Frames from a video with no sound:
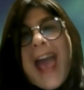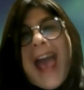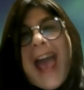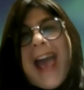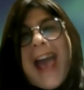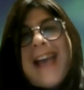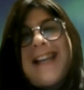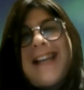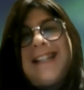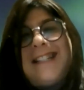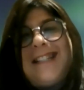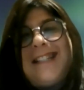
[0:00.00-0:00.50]

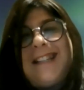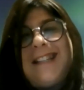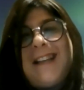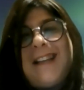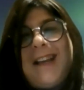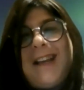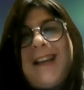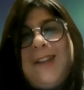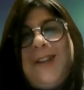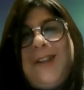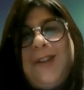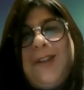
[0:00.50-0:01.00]
And
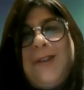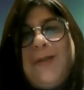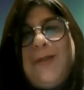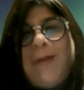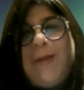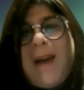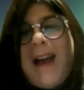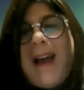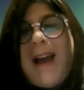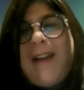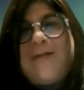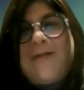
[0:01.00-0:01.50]
you
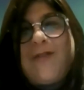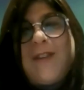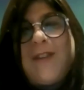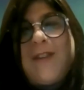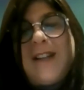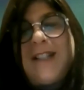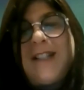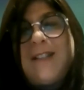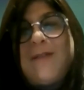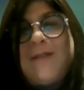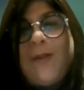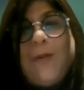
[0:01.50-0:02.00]
have
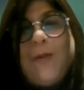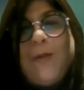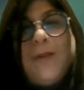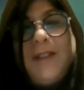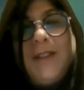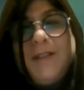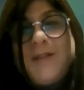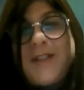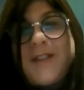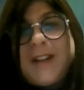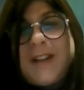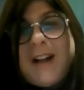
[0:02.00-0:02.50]
friends of all
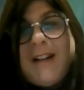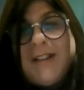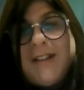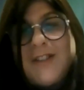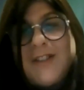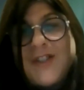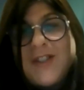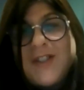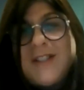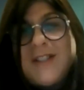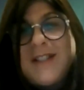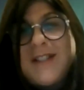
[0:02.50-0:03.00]
different
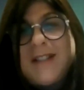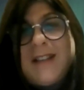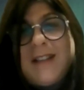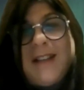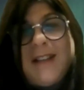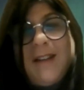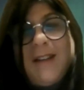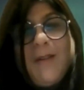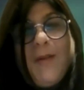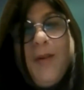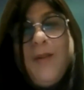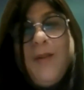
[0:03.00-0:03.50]
cultures
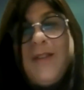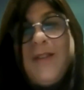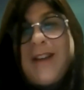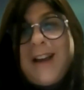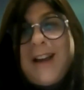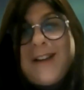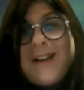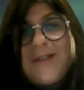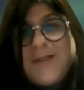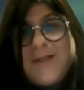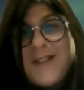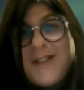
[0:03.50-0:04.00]
and all
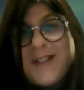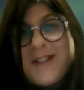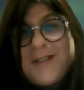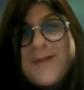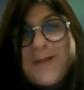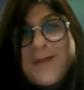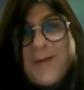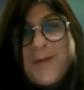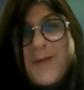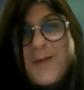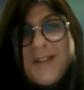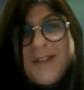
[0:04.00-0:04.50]
countries
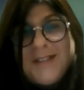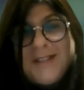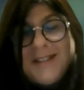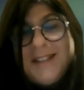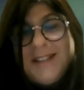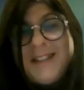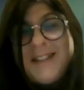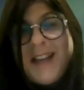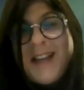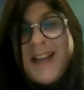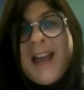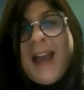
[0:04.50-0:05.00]
of the
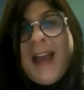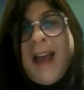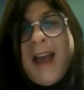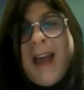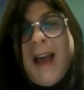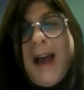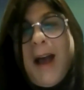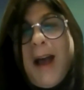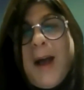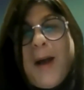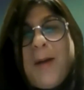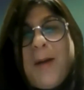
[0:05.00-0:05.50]
world.
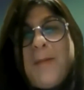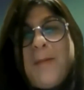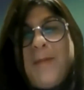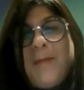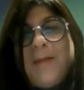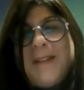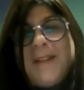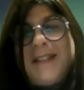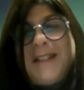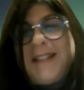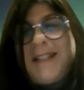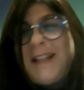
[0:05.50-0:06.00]

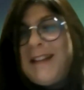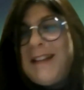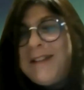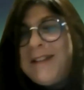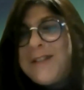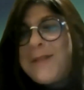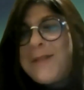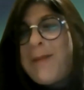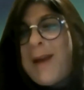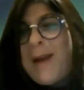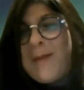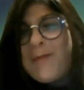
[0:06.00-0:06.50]
Tell
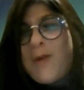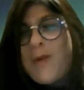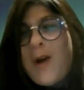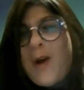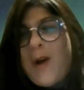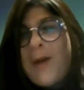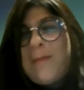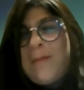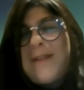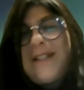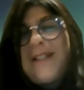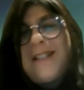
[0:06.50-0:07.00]
us about
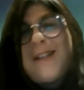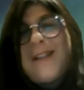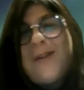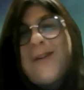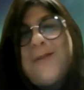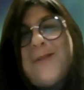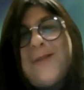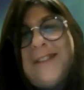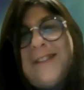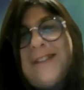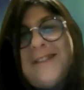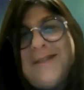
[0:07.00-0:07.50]
Muhammad
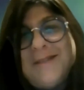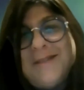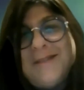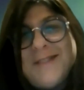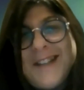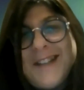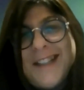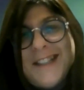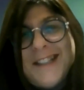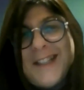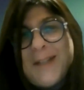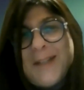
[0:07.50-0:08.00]
Saud
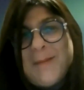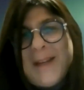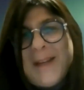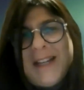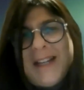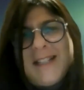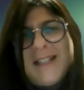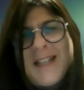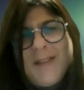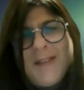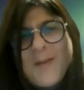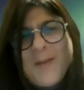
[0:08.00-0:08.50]
a little bit.
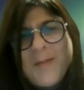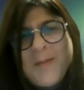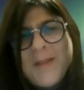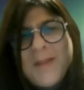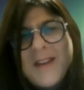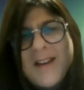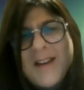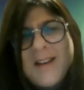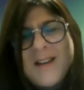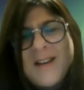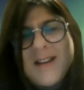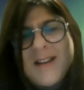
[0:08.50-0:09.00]
Is he from
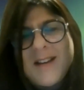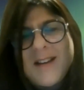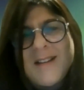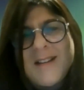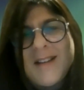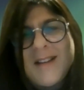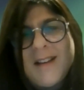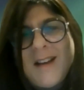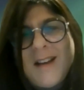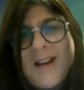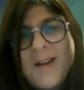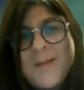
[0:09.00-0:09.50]
the
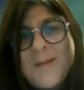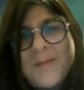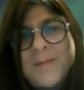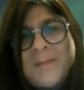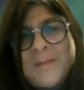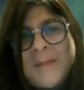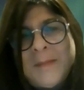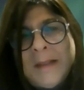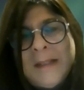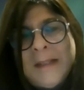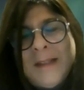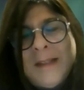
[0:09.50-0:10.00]

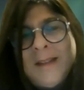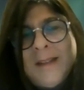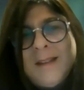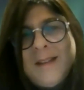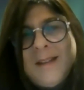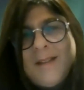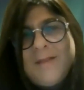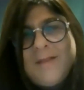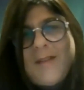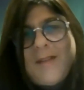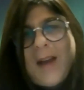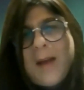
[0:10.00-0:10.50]

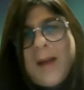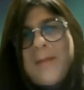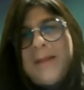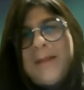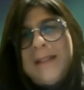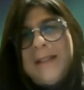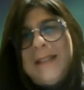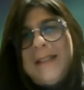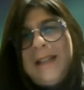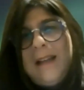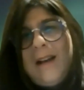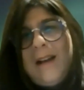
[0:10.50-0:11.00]

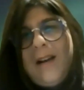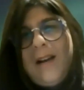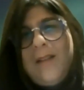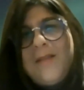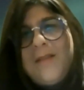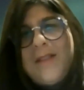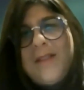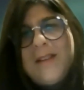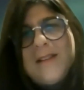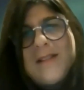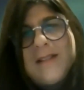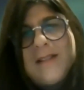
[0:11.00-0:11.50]
family
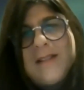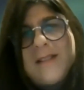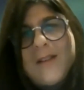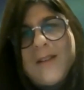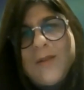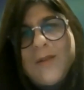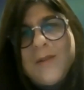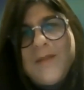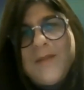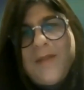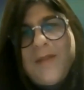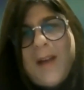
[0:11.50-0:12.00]
of the
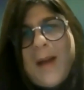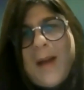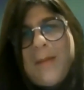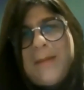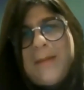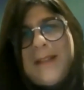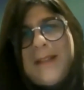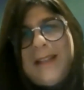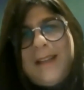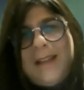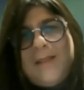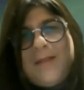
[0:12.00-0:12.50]
Saud
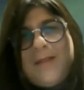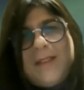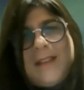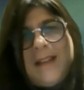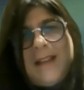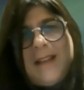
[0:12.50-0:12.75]
family of